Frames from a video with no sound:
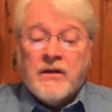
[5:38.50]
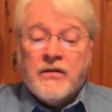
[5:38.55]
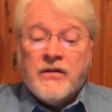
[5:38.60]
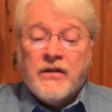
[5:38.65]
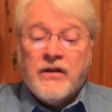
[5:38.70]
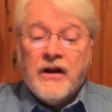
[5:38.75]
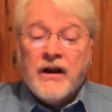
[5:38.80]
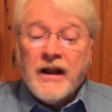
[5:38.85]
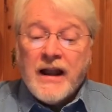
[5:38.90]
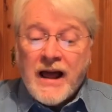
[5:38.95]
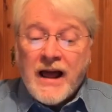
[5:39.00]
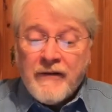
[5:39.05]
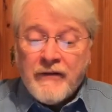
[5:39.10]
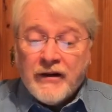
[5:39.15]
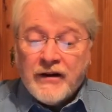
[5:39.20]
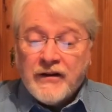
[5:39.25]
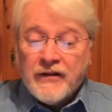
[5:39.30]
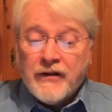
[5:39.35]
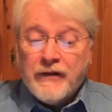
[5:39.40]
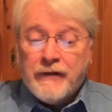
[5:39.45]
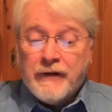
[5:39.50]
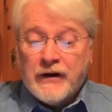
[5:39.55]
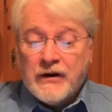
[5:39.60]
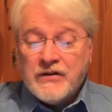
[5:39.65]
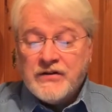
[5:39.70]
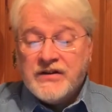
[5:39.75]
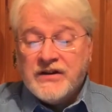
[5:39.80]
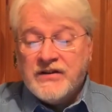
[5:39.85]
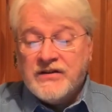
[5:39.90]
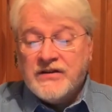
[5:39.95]
The leaven of the
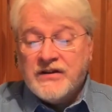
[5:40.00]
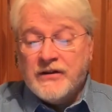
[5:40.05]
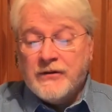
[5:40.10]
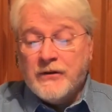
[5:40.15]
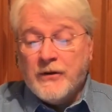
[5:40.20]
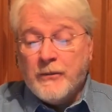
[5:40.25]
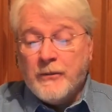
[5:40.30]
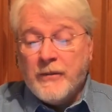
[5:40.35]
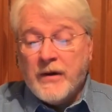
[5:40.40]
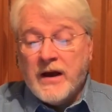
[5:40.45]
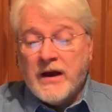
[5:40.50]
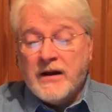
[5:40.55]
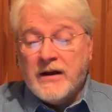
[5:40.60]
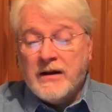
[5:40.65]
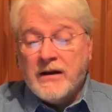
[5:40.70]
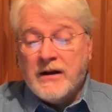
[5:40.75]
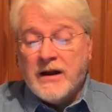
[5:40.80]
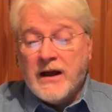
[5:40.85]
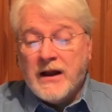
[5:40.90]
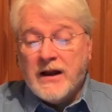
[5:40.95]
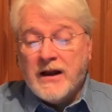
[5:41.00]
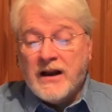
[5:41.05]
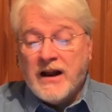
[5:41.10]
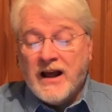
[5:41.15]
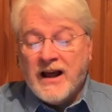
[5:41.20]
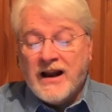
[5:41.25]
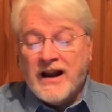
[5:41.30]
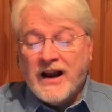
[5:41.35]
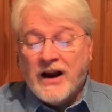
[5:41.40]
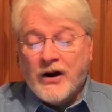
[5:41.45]
Pharisees and, the, and, and,
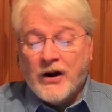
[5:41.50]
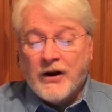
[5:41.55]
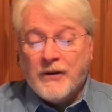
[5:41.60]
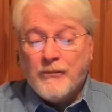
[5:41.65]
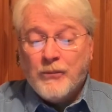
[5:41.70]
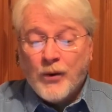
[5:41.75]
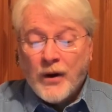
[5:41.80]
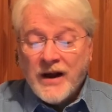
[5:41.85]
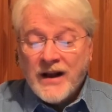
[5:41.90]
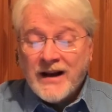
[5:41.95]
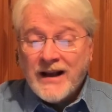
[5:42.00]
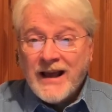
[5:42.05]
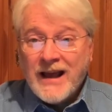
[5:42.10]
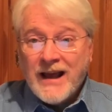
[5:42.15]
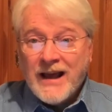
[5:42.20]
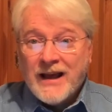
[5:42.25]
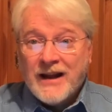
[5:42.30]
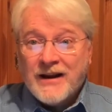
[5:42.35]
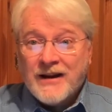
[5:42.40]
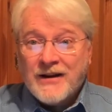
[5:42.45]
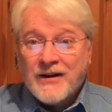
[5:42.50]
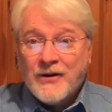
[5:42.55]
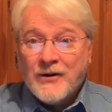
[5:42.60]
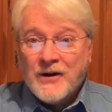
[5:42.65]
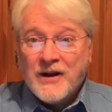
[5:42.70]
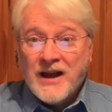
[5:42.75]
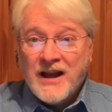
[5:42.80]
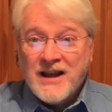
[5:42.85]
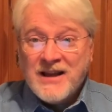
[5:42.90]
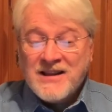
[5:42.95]
and Herod. Bread again,
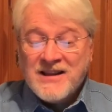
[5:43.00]
okay?